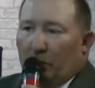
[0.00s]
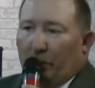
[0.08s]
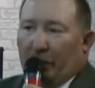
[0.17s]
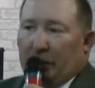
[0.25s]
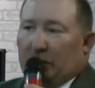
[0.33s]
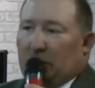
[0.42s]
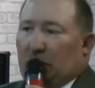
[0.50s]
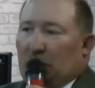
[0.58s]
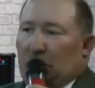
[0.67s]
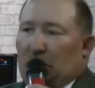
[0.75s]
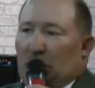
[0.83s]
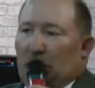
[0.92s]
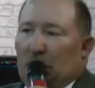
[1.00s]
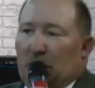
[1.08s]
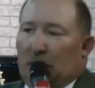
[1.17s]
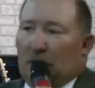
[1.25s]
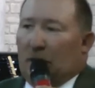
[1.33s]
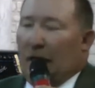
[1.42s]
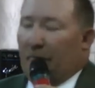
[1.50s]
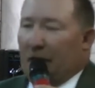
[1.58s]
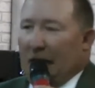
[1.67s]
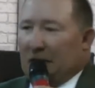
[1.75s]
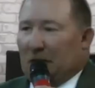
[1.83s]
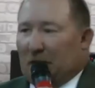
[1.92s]
But as I've
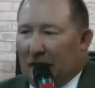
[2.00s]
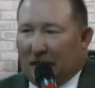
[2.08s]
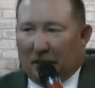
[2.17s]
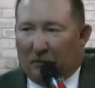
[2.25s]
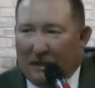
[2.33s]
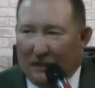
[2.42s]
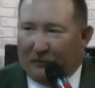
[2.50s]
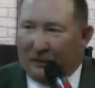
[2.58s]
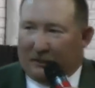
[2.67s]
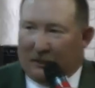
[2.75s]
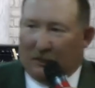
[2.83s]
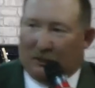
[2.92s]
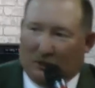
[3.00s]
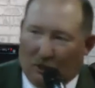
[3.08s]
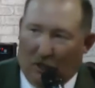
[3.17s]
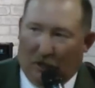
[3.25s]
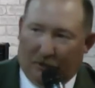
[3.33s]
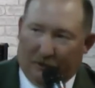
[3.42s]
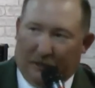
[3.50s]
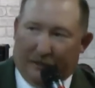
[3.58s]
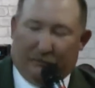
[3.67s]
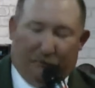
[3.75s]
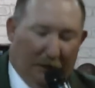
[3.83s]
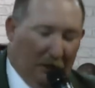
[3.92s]
got to thinking about this, this song
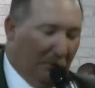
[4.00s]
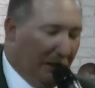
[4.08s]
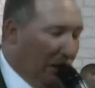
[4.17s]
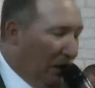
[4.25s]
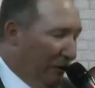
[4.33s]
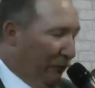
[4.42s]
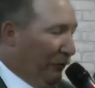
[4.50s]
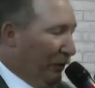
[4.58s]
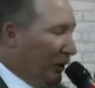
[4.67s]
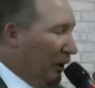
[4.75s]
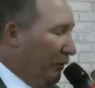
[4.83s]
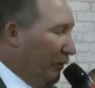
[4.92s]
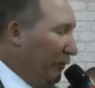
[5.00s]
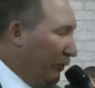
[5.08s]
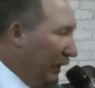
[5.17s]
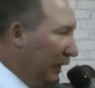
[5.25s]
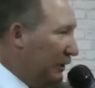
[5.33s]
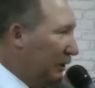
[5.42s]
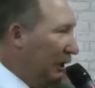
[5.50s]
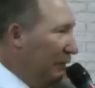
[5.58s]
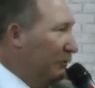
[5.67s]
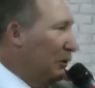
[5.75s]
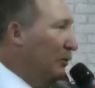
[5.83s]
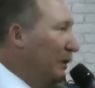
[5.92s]
that's been on my heart for a couple of weeks
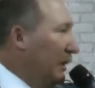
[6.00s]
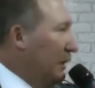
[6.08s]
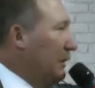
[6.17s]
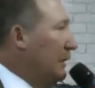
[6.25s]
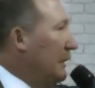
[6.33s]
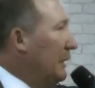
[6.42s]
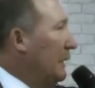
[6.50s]
come to me and